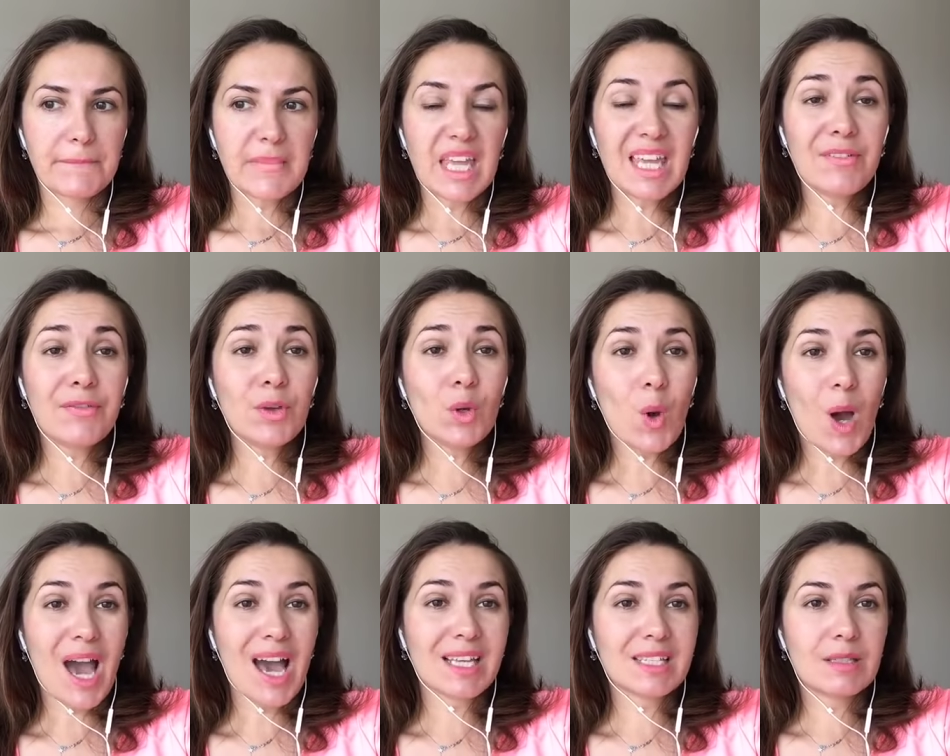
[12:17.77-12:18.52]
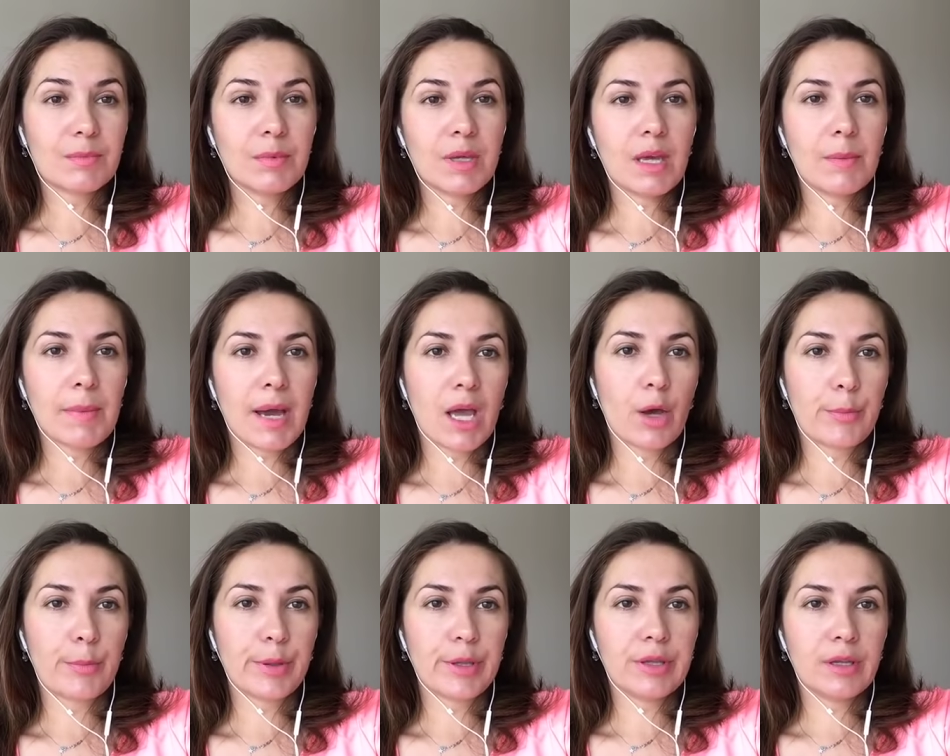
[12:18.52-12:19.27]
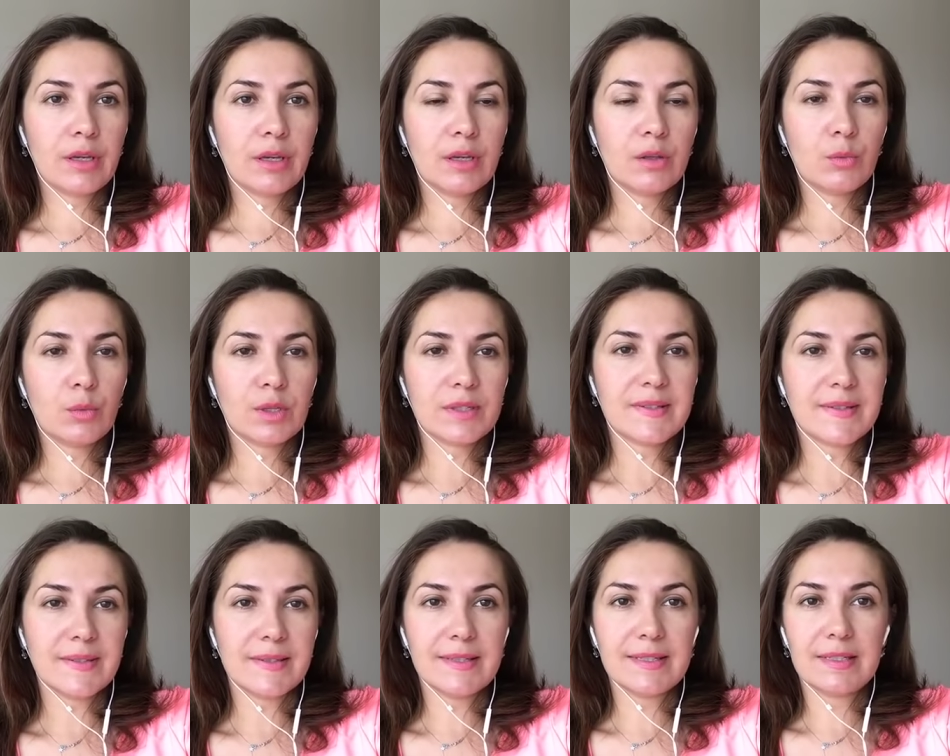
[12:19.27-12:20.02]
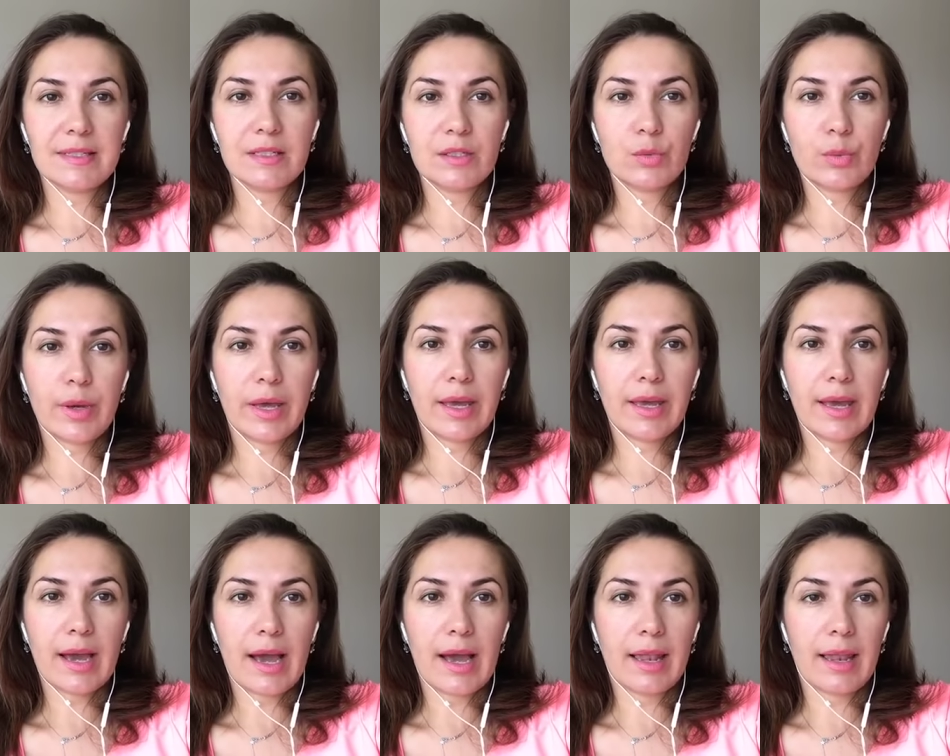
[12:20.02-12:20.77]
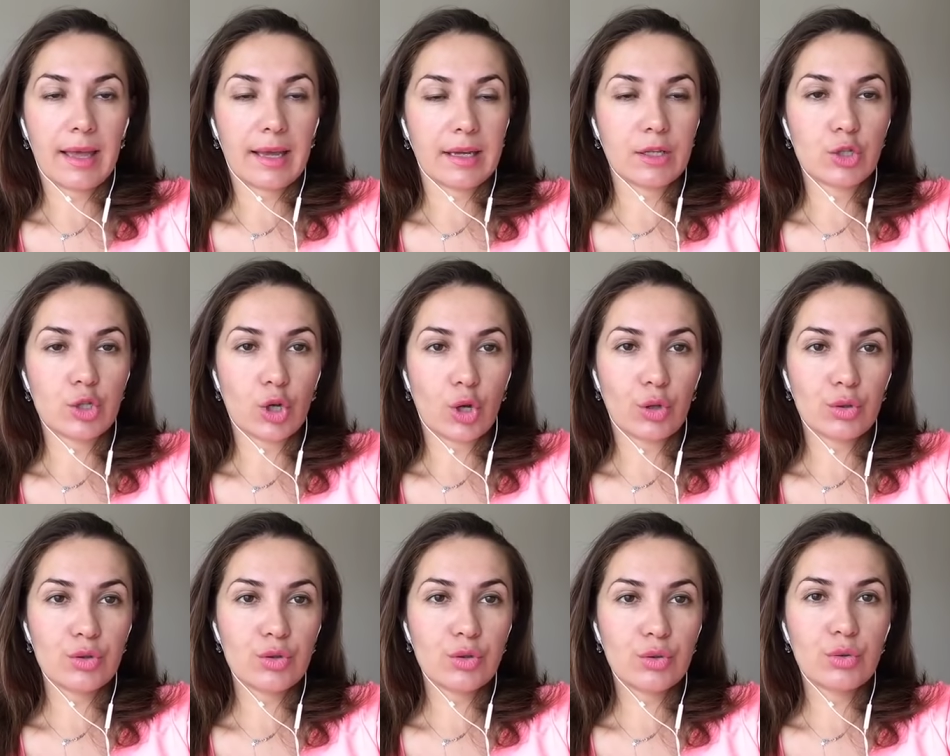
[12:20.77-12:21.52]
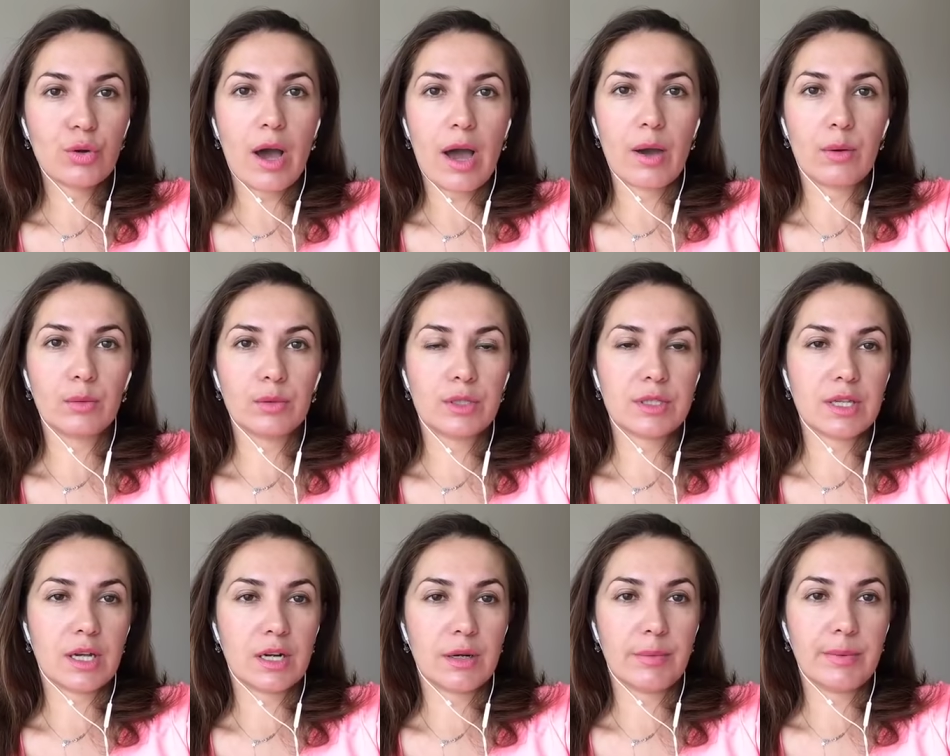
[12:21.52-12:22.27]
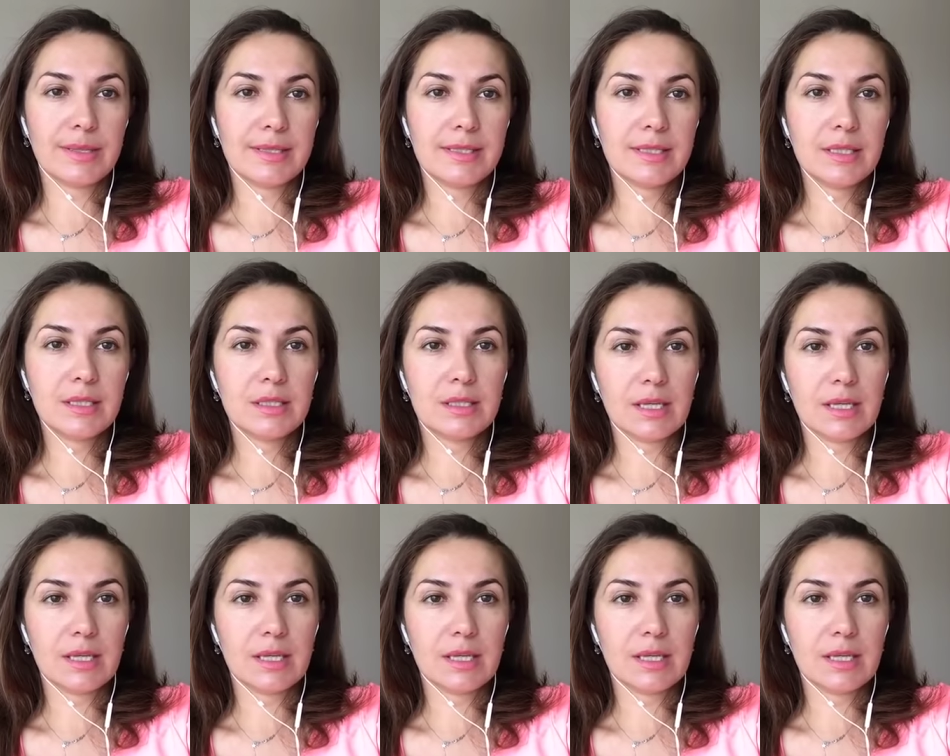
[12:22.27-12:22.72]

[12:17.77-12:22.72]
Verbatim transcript: if you ask me, in my opinion, what's the easiest way, like I told you, I would start a business.